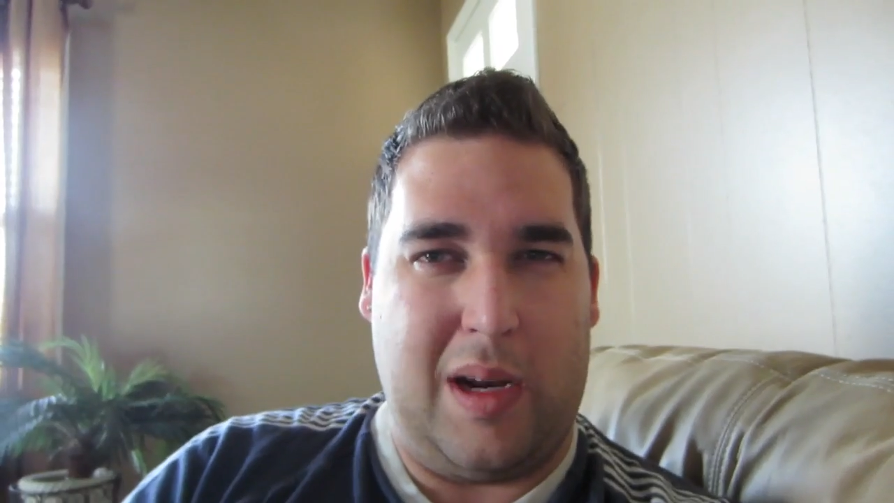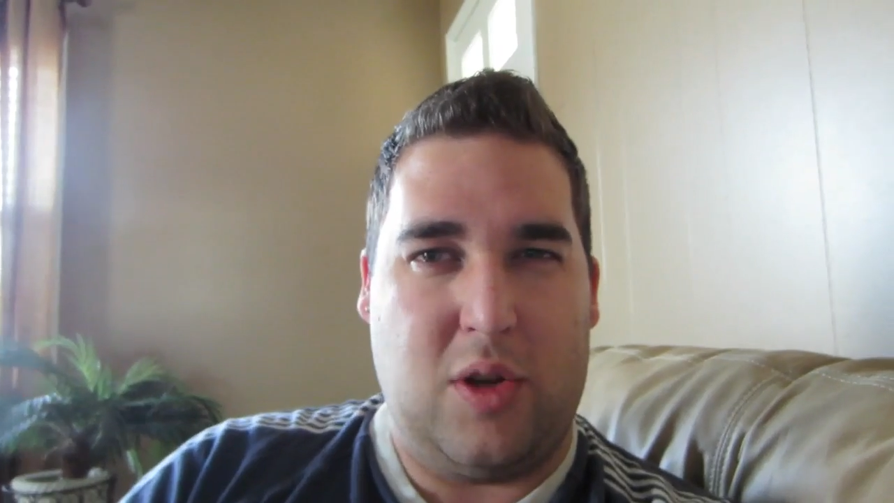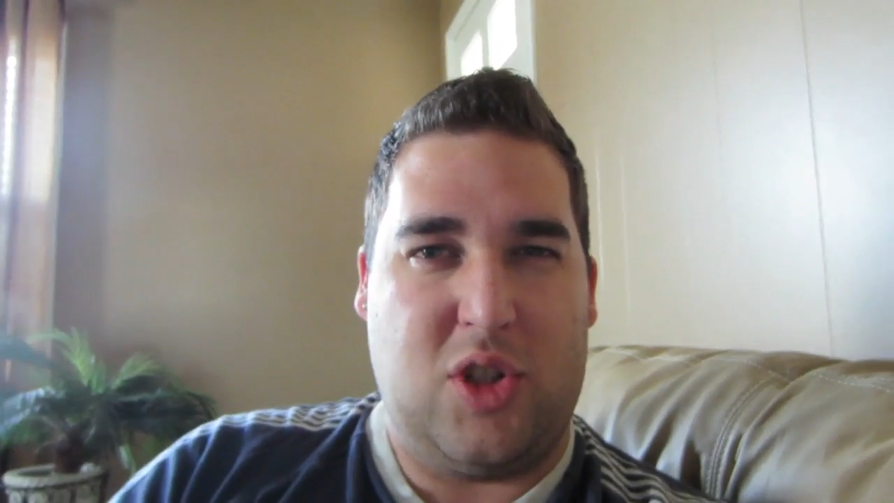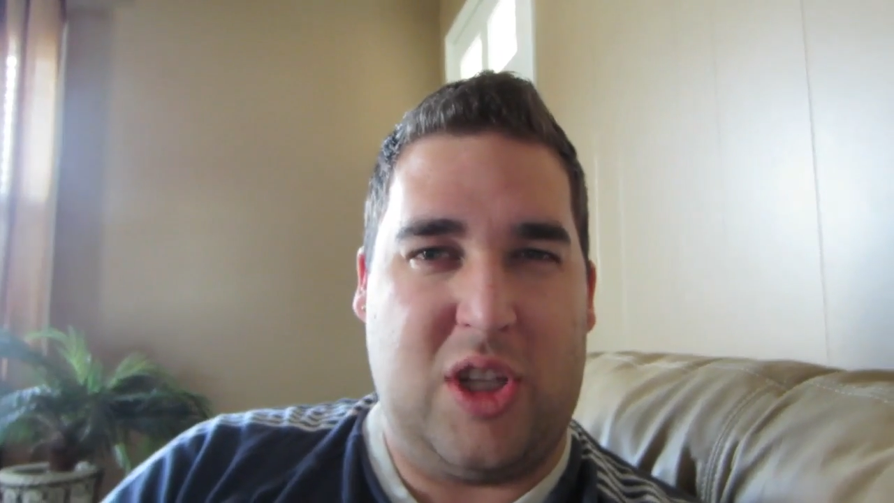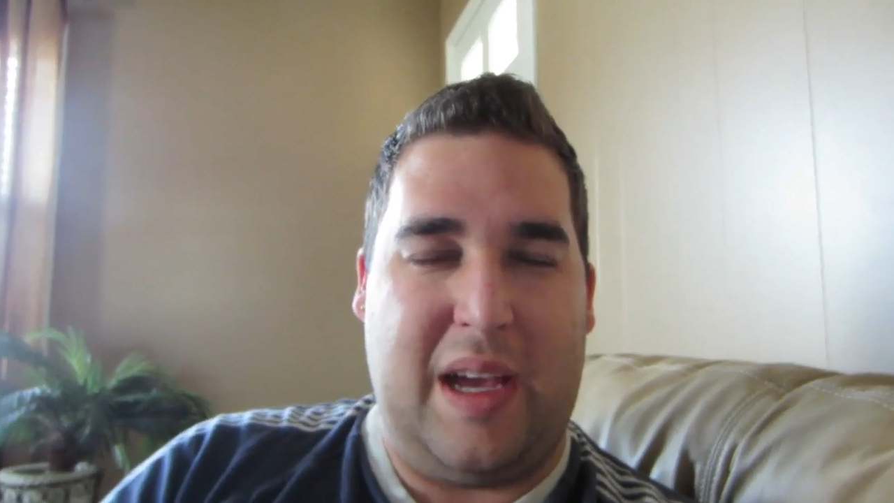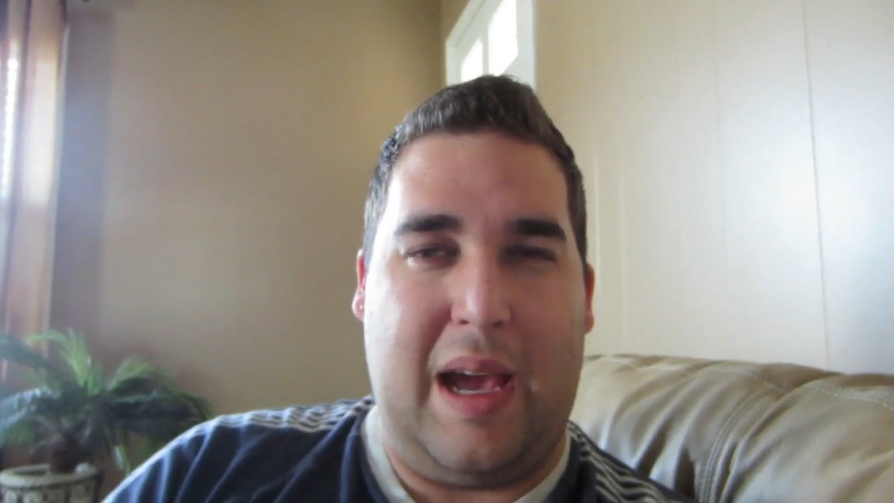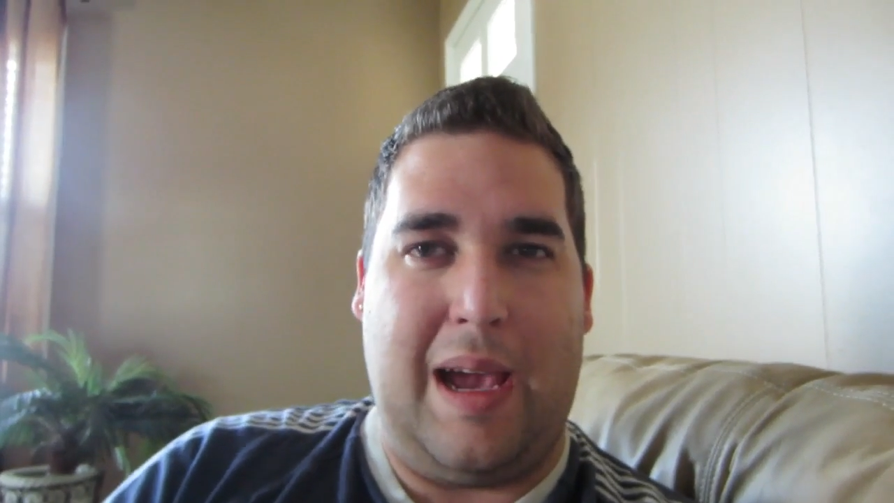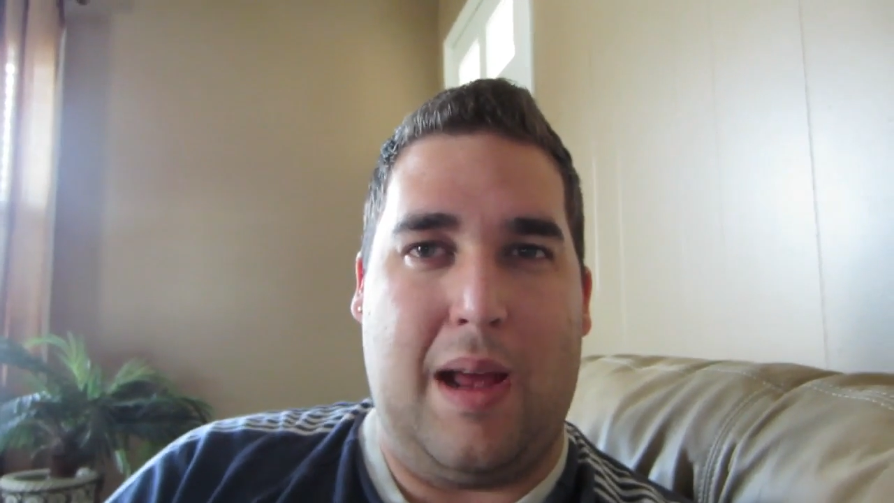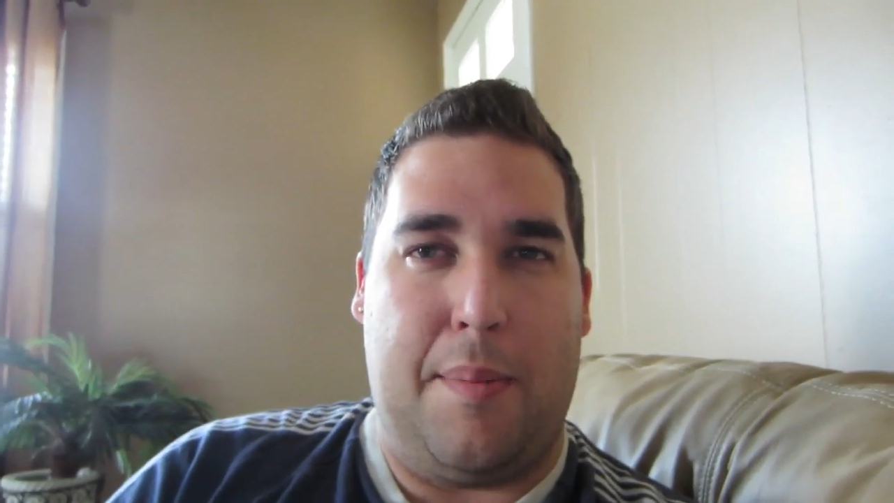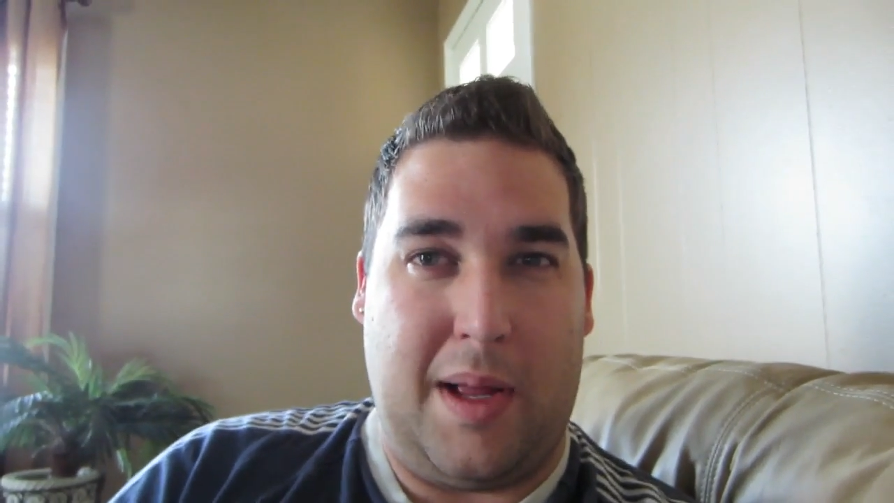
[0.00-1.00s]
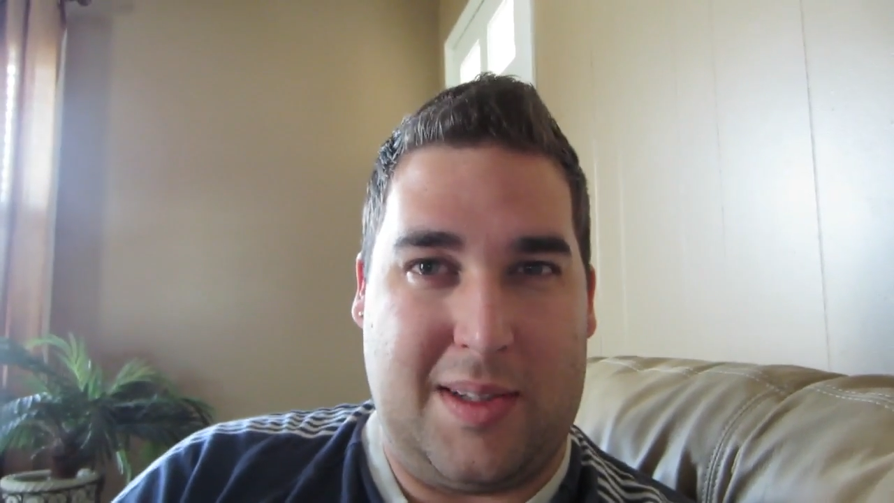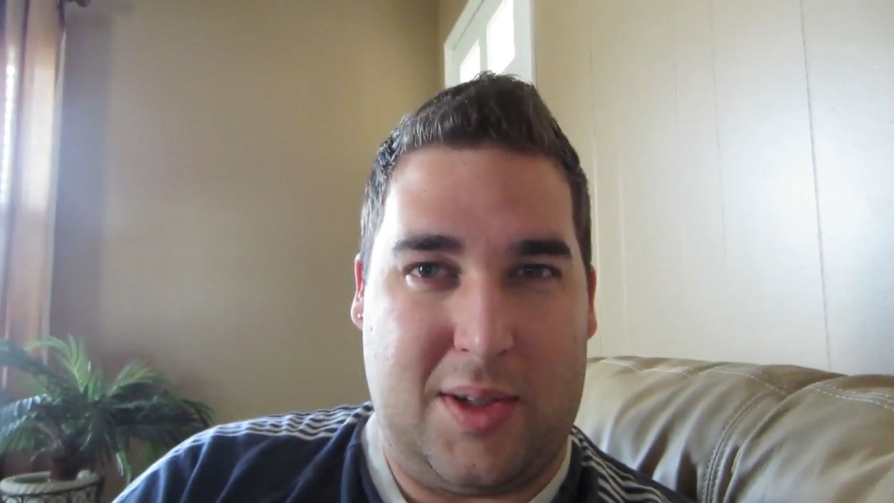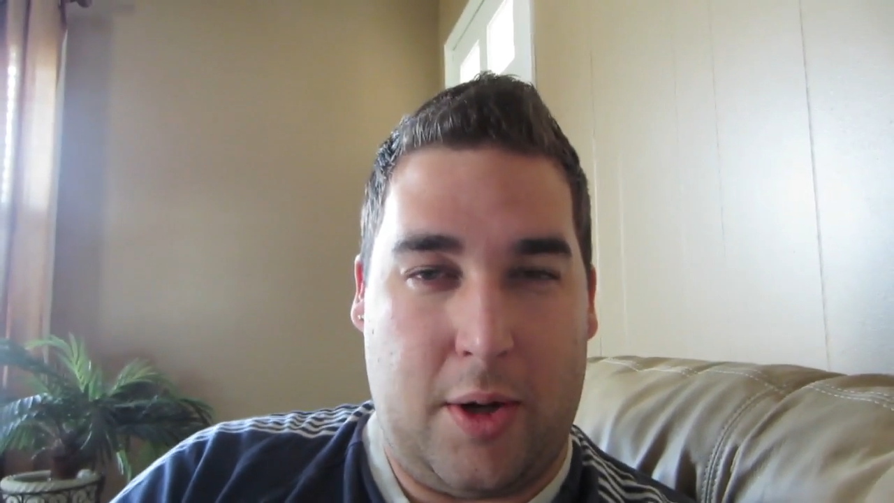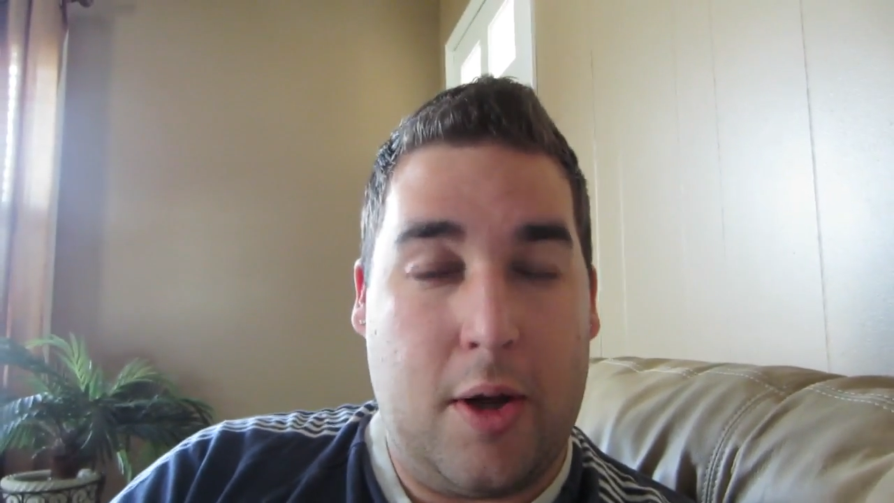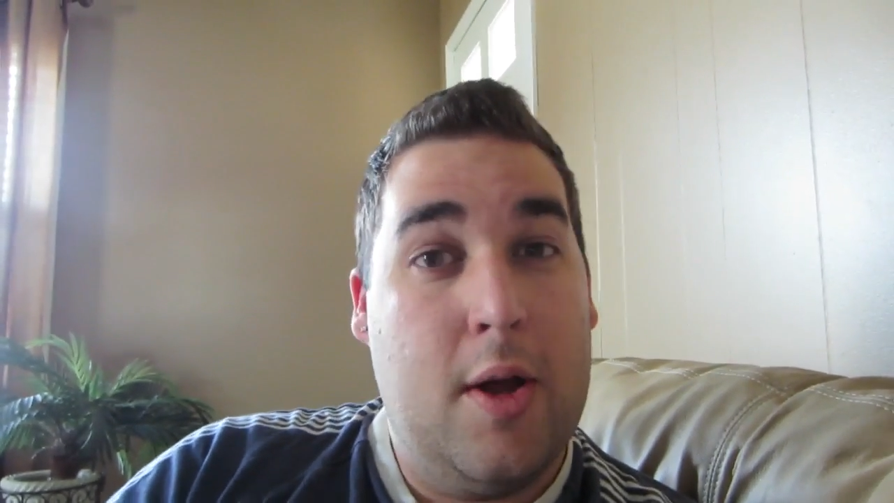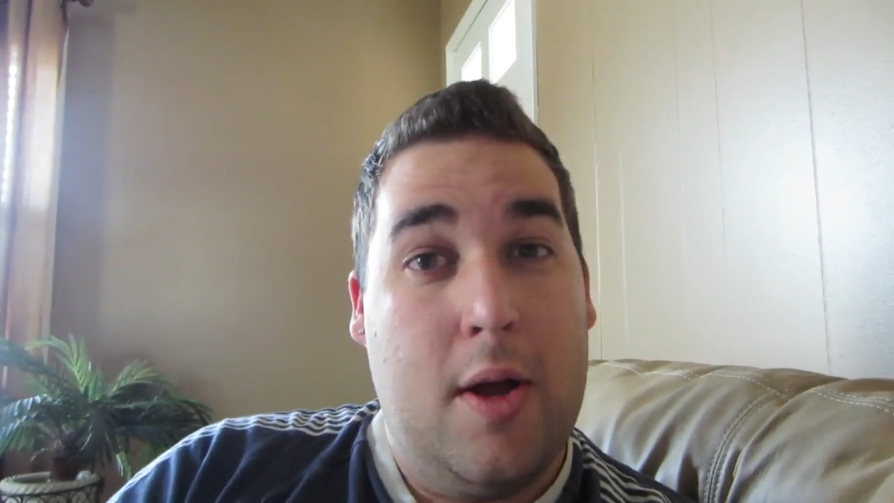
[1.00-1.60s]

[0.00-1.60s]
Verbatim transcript: energy and Monster.